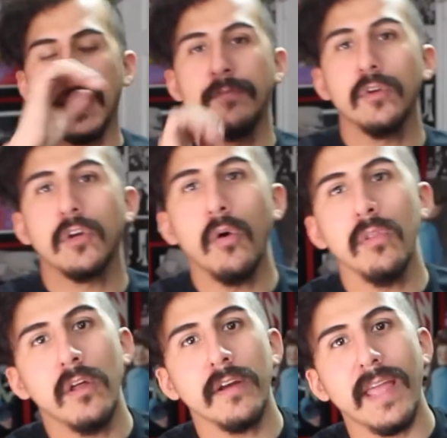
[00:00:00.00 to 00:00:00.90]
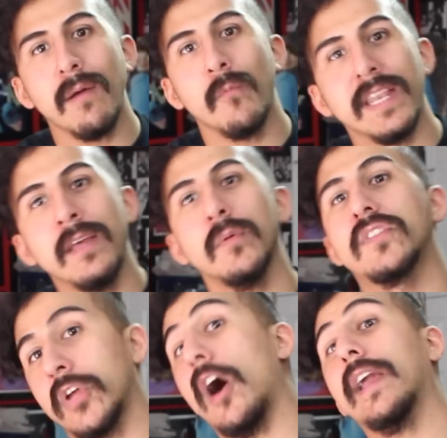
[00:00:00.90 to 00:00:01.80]
if you go look at when he
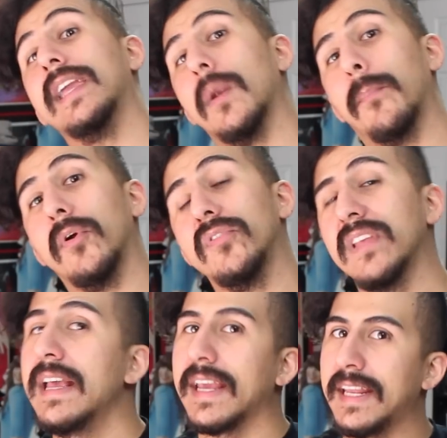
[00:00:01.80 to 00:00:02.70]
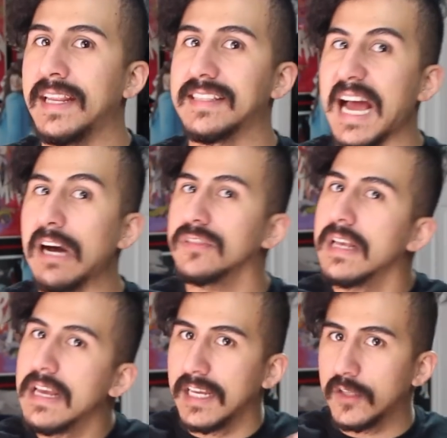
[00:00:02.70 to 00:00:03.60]
was talking to Bruce in his house,
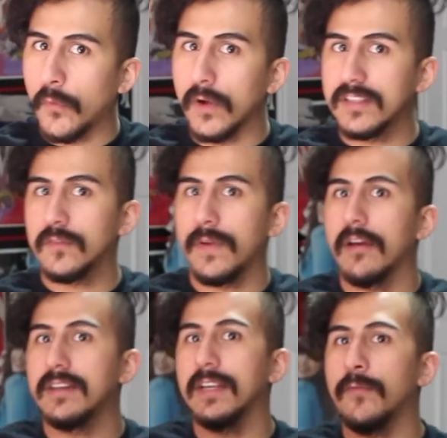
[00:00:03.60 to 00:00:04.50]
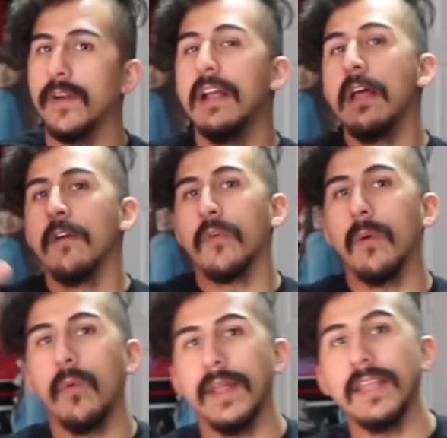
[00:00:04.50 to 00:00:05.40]
his voice is very different
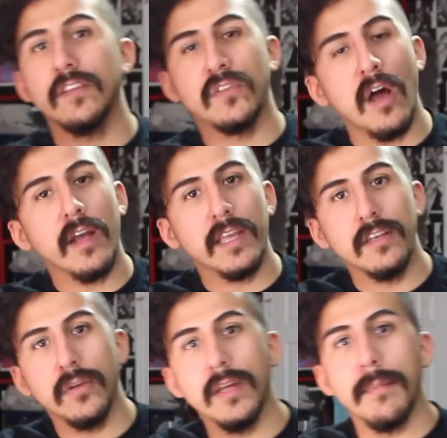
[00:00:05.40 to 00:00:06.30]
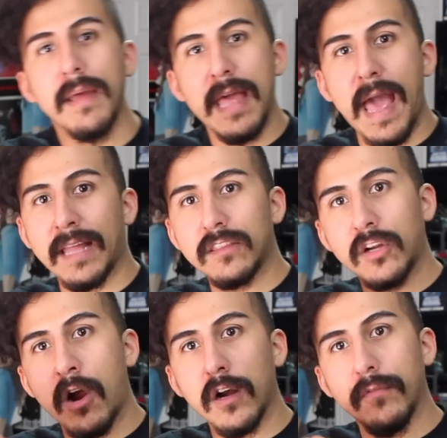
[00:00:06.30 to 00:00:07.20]
from when he's talking to him at the
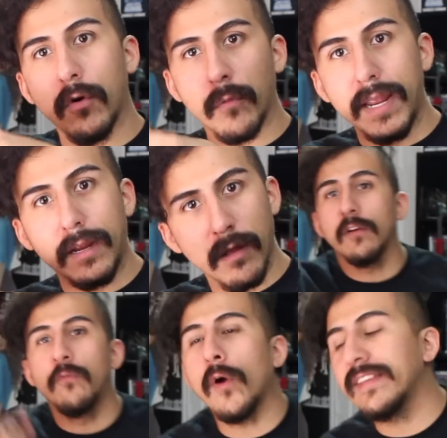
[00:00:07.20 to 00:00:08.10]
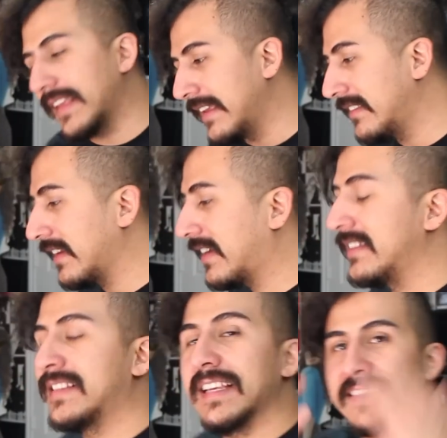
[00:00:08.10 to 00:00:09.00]
carnival rink. The voice isn't
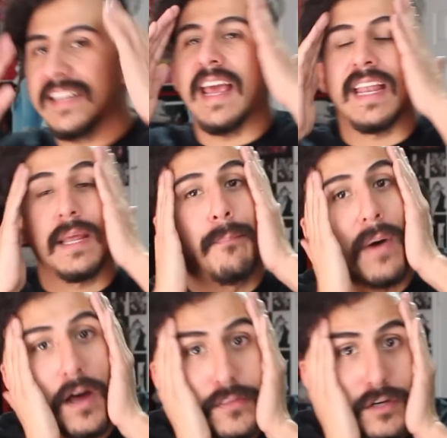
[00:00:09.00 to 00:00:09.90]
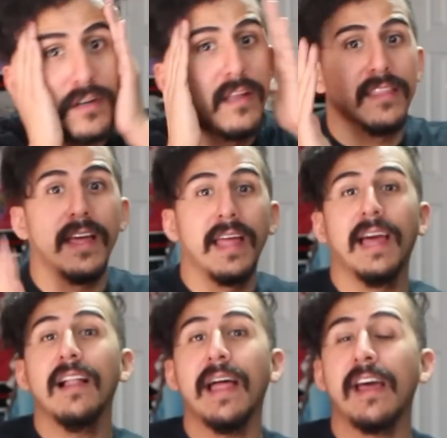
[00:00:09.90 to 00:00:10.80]
consistent, and it bothered the
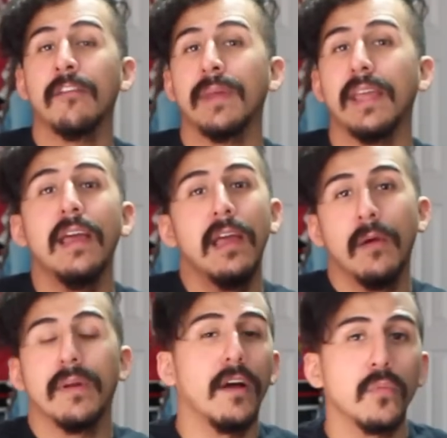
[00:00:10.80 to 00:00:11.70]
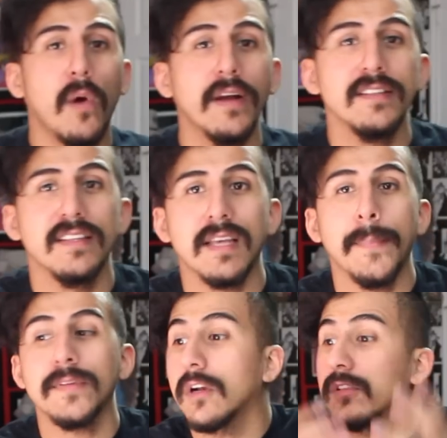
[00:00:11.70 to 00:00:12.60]
hell out of me when I was watching this
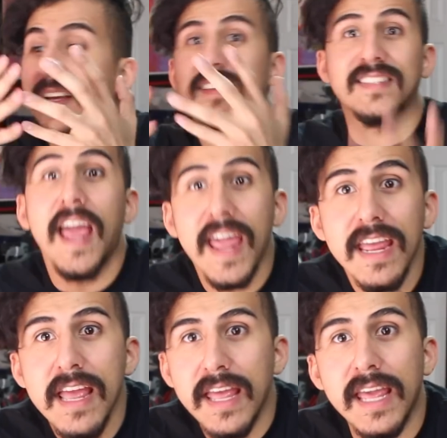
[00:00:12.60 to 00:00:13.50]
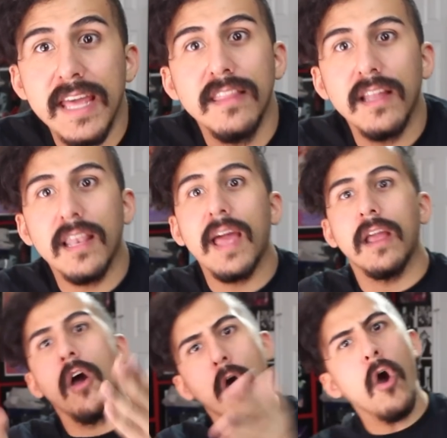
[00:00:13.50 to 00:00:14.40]
episode. I was like, stay in the,
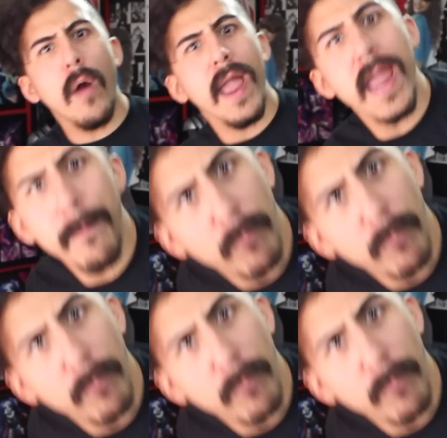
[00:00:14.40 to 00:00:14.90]
like, oh, hey,